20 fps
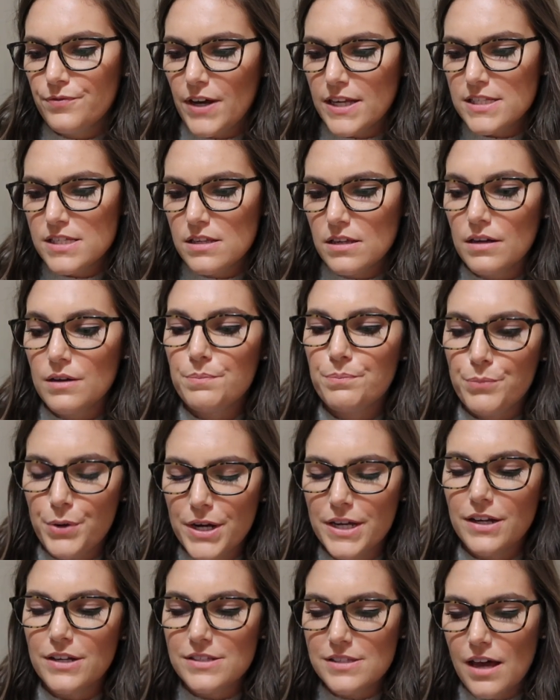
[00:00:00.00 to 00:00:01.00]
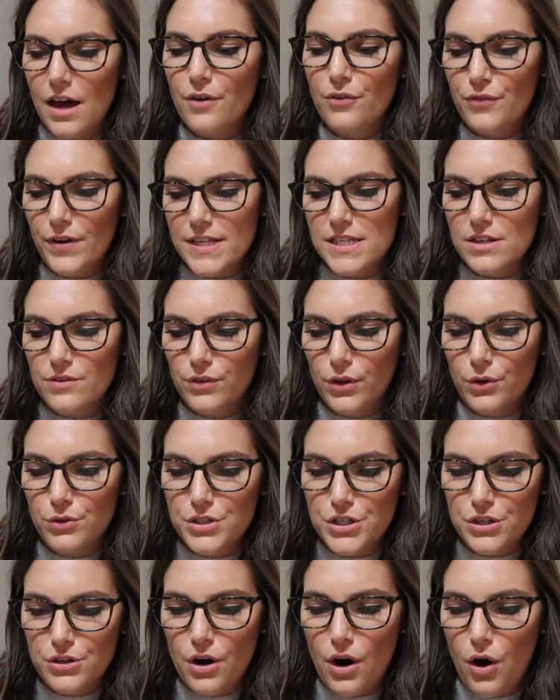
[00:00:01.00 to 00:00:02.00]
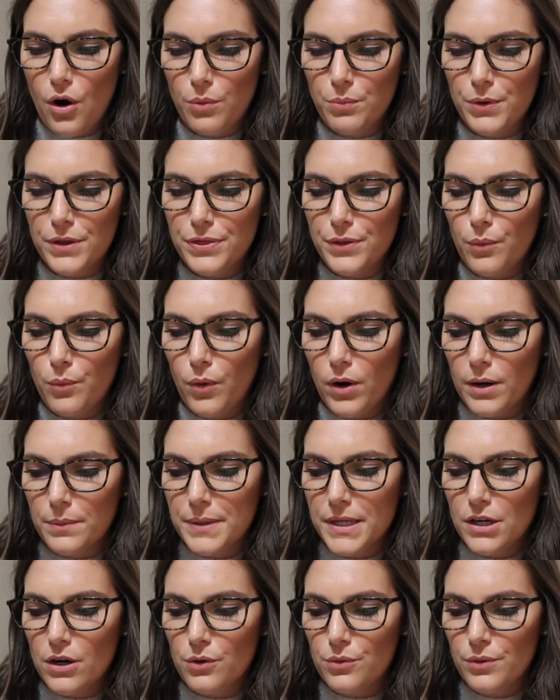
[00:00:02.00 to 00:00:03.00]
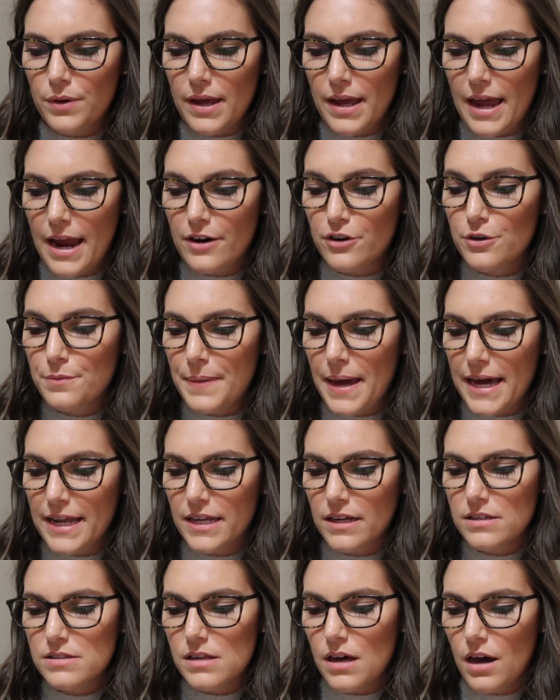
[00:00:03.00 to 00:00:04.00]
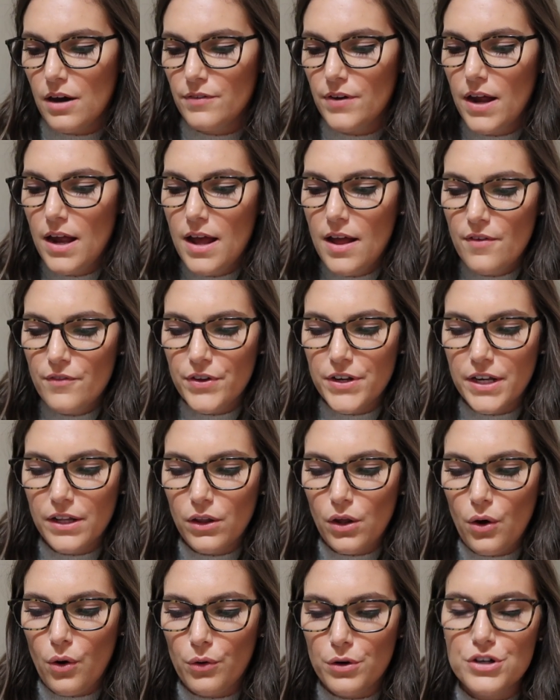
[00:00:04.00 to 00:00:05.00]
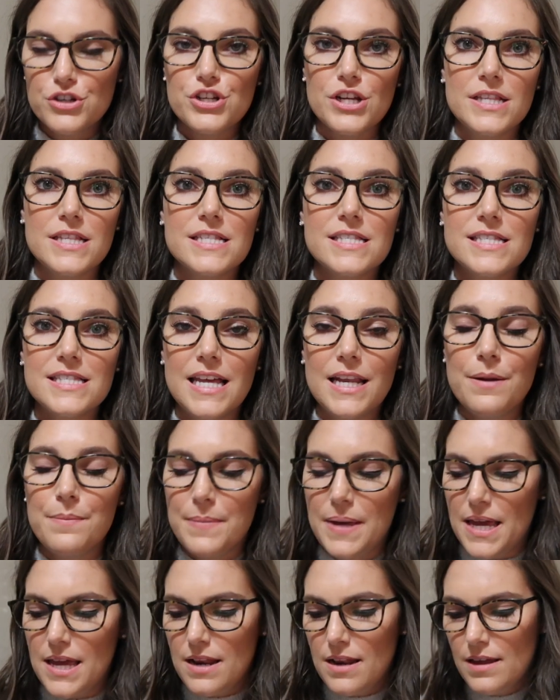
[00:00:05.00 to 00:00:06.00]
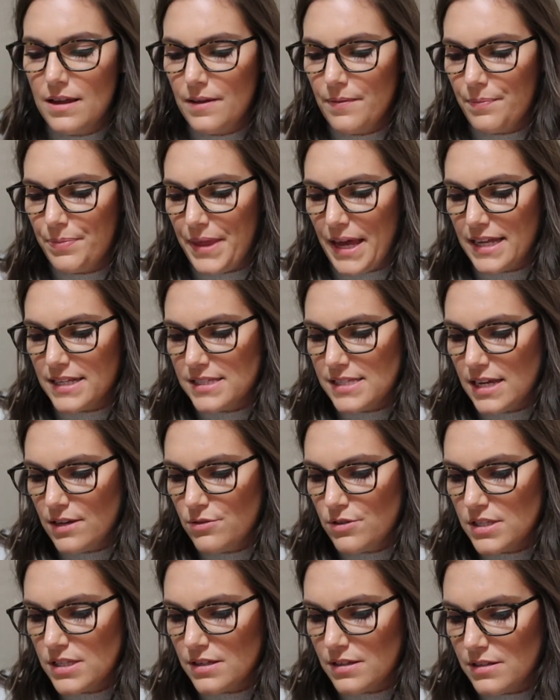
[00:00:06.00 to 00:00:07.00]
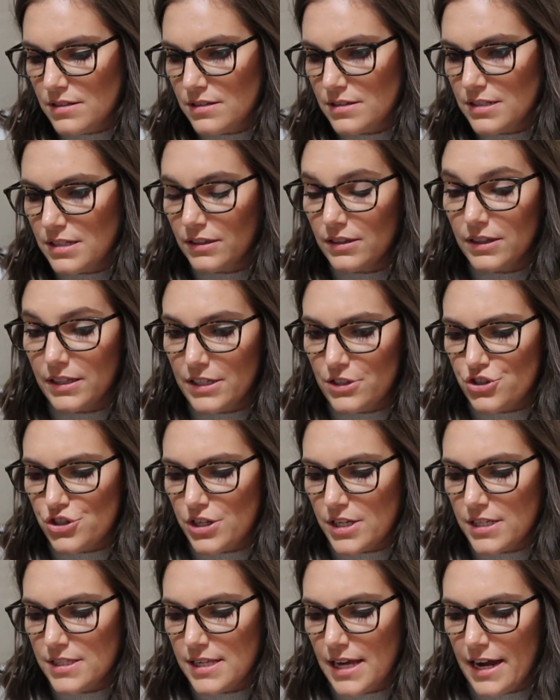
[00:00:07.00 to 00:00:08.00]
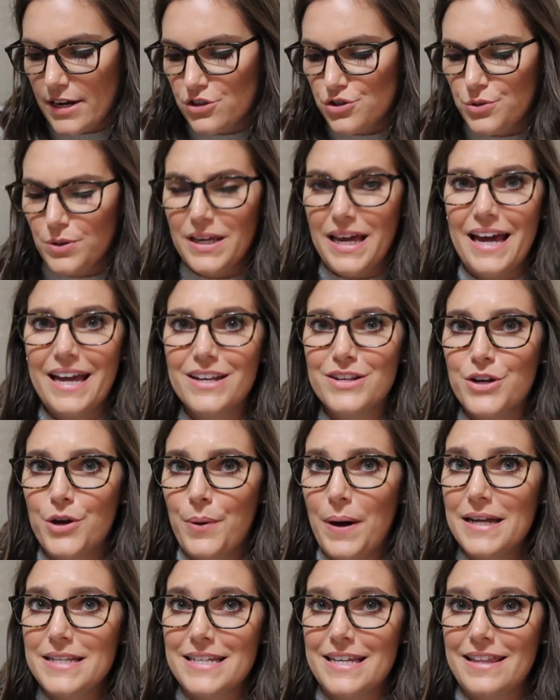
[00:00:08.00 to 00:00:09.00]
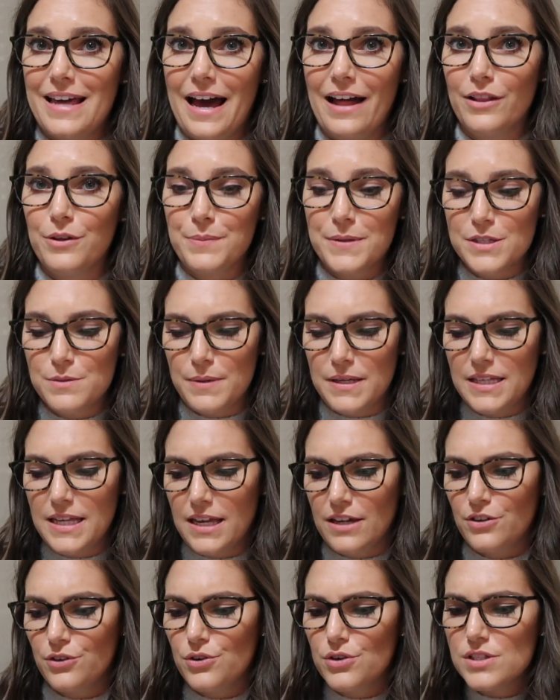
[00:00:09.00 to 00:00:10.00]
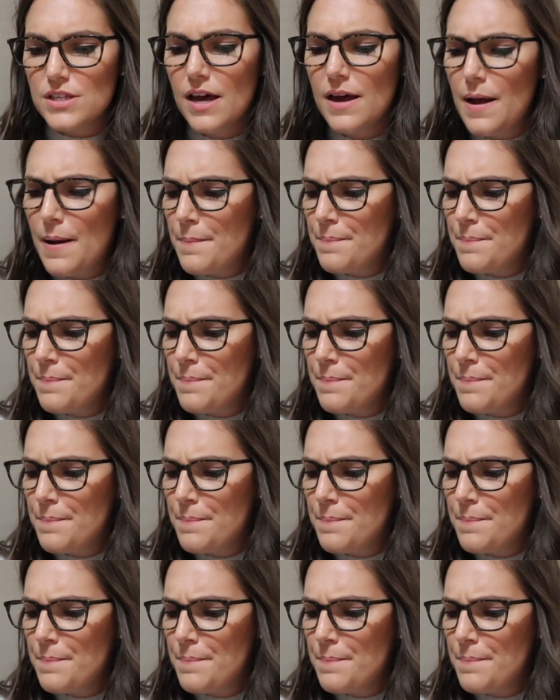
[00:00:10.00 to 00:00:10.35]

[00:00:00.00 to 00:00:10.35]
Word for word: fest, bring a soft festive glow to your home with the warming ar aromatics of vanilla, orange, and cinnamon. That sounds delicious, actually. I had no idea that Elemis made candles.